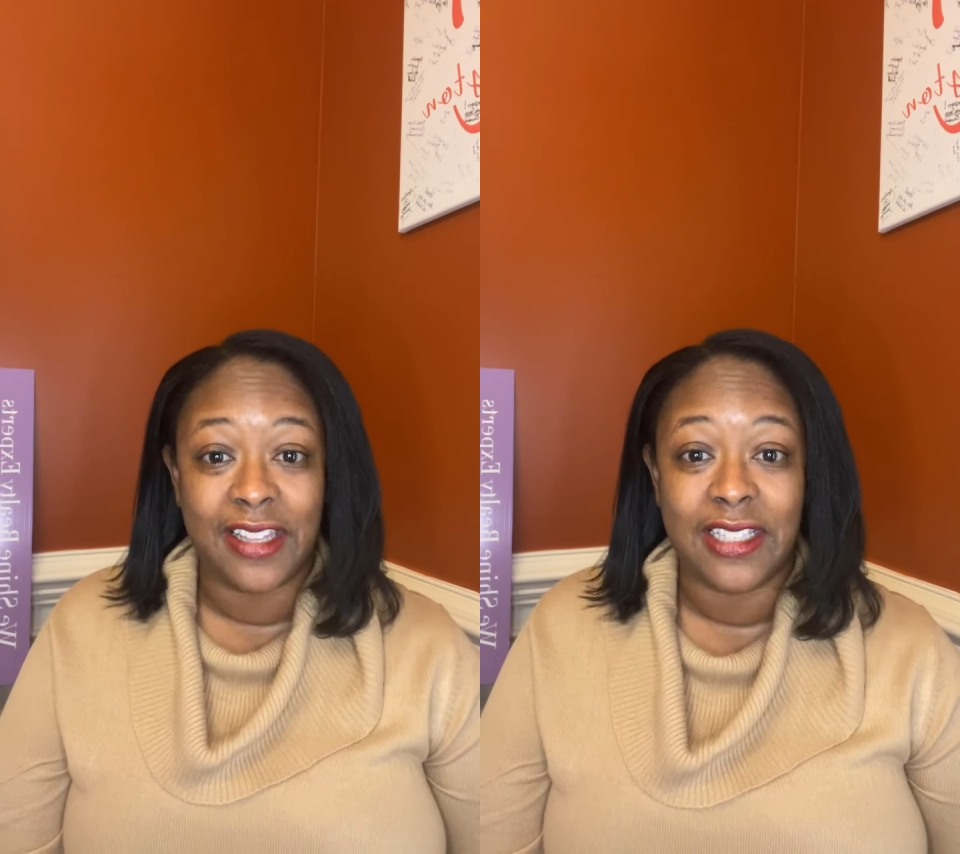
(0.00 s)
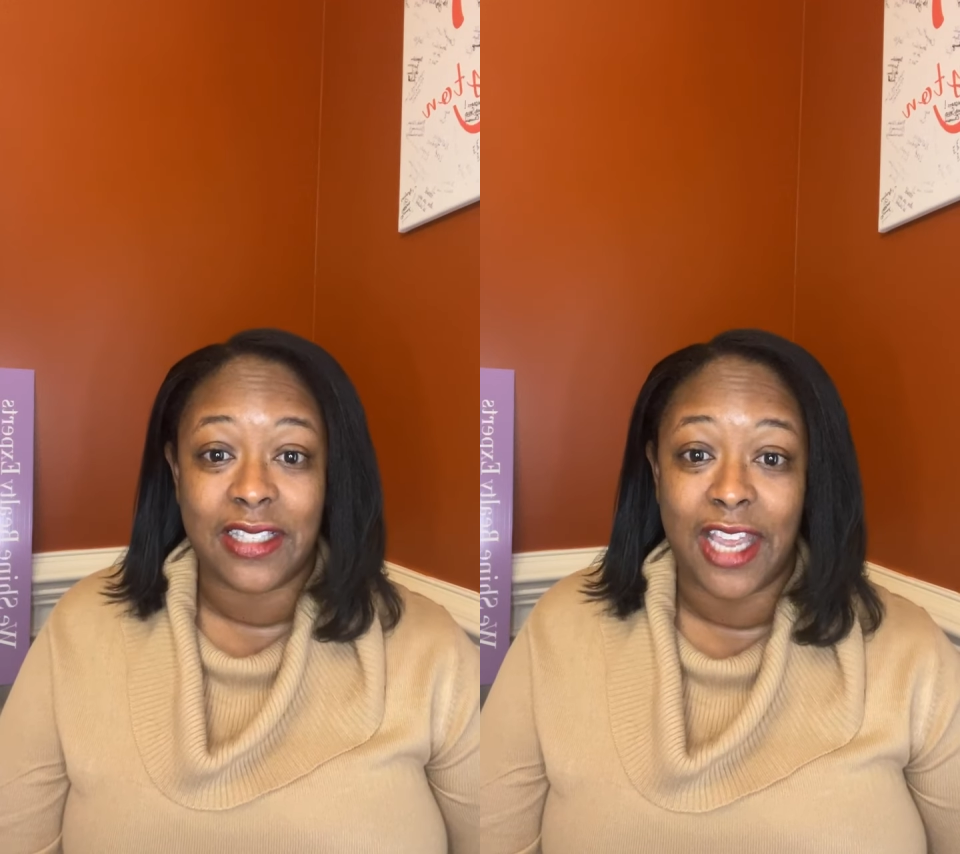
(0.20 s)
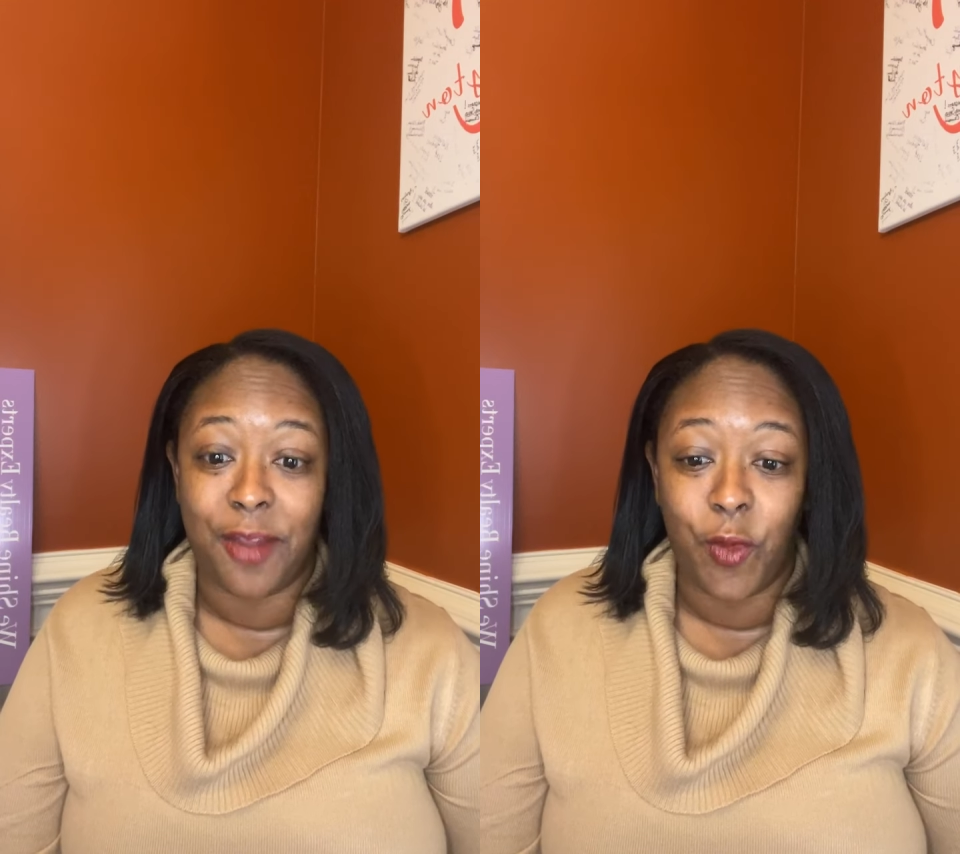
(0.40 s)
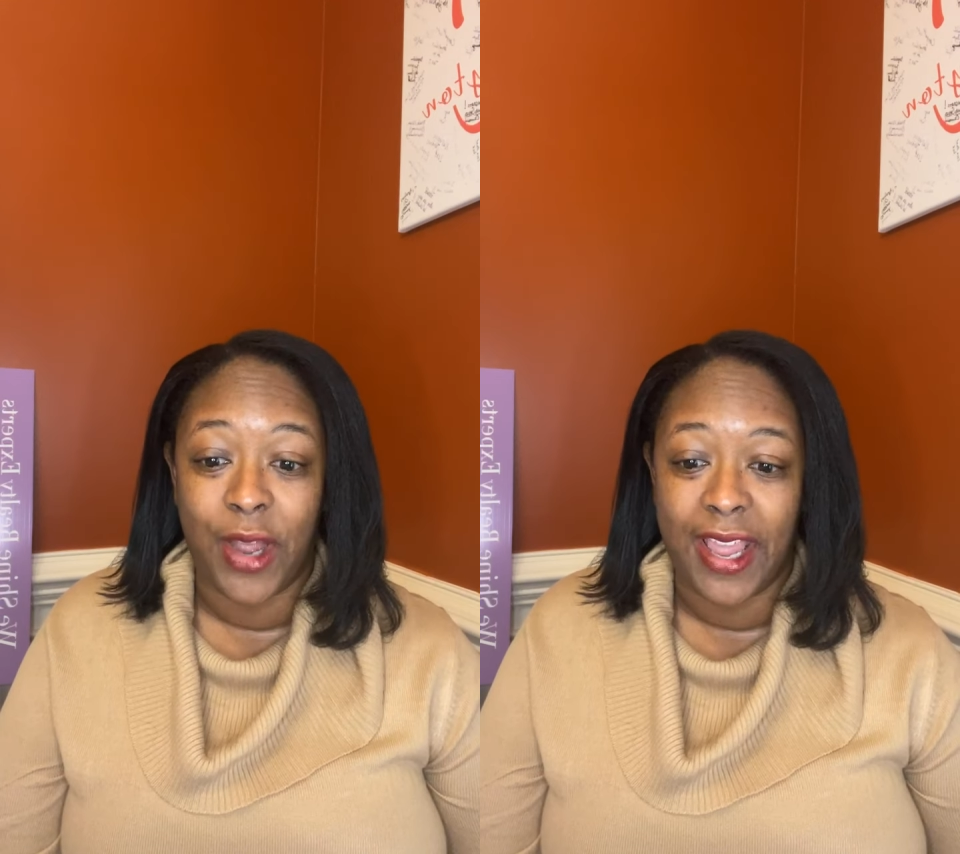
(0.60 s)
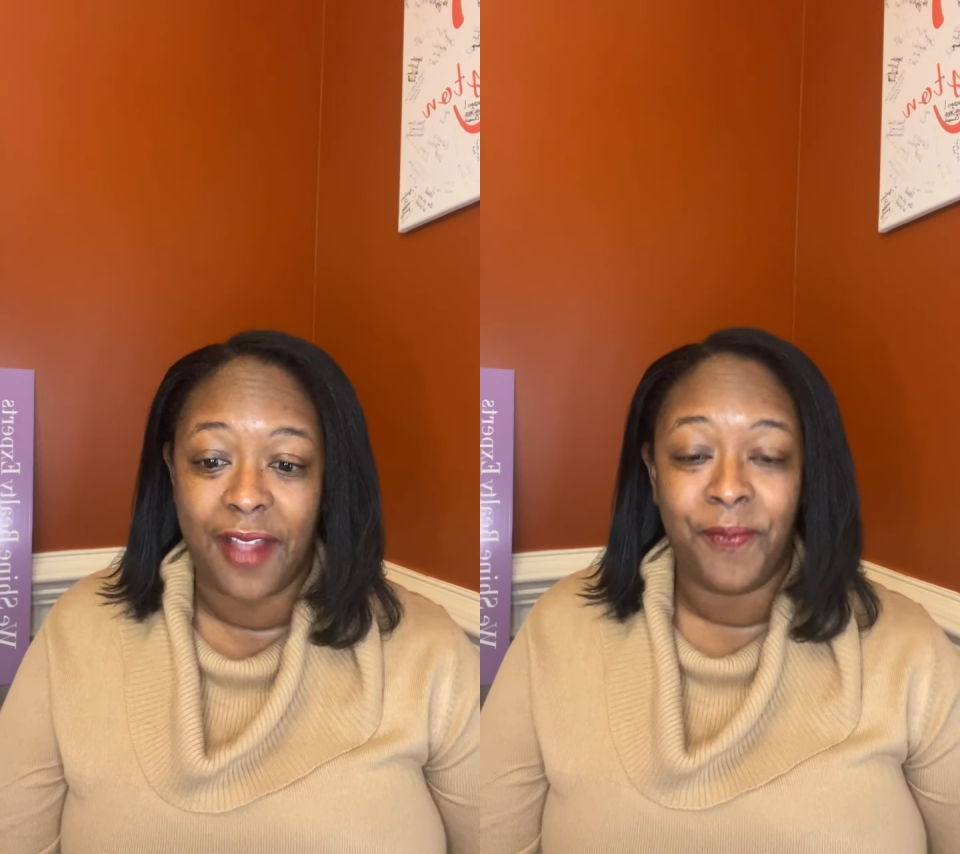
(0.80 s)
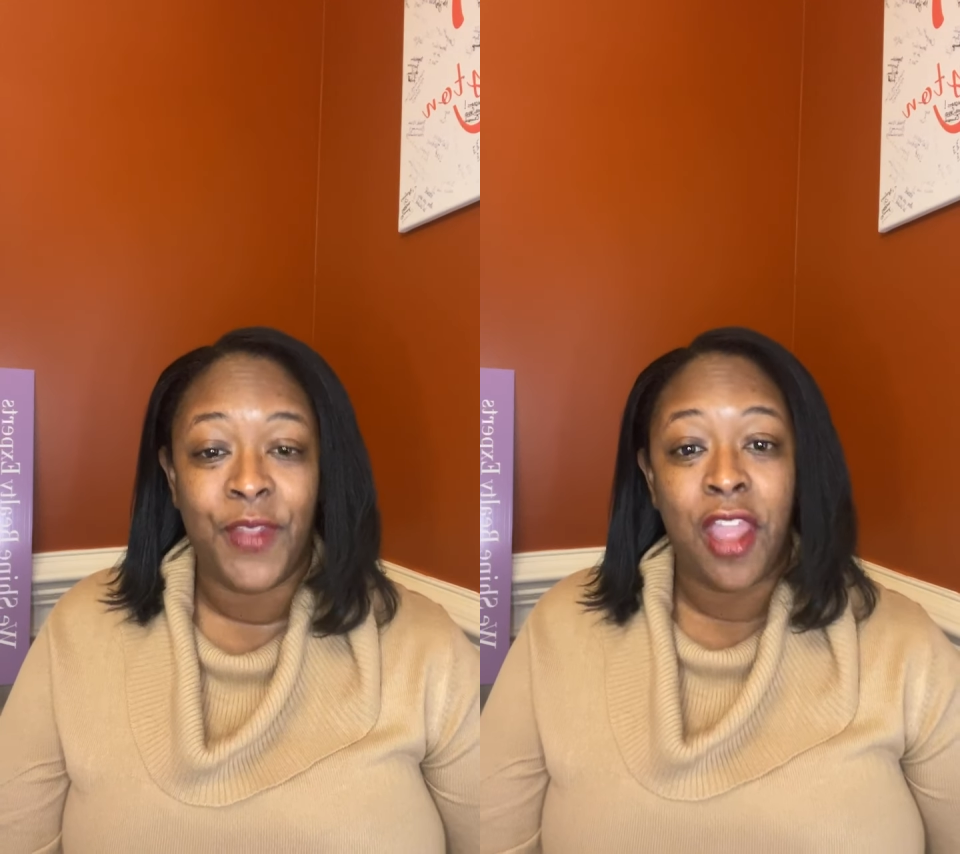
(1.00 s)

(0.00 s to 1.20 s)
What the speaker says: the same way.